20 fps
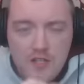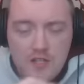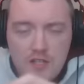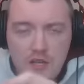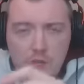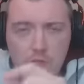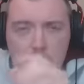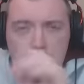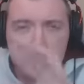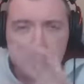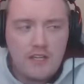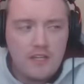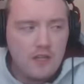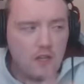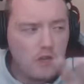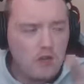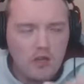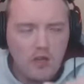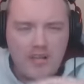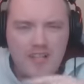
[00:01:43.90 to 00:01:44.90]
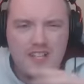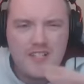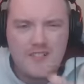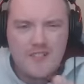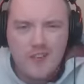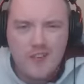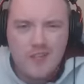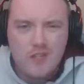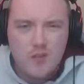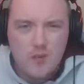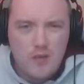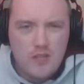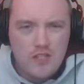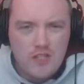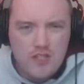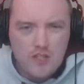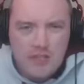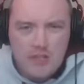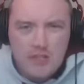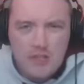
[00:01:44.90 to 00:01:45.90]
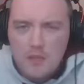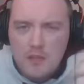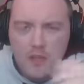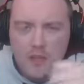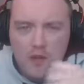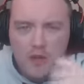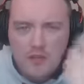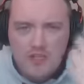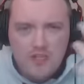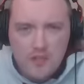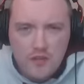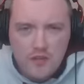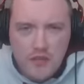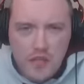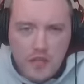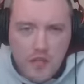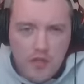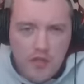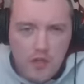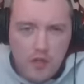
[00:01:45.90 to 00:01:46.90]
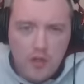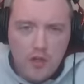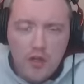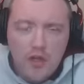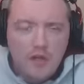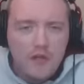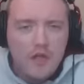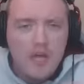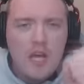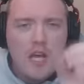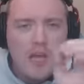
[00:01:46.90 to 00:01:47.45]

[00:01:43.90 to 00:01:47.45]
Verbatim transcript: that we've seen or at least on the Twitch stream, you know, all the stuff that they showed off.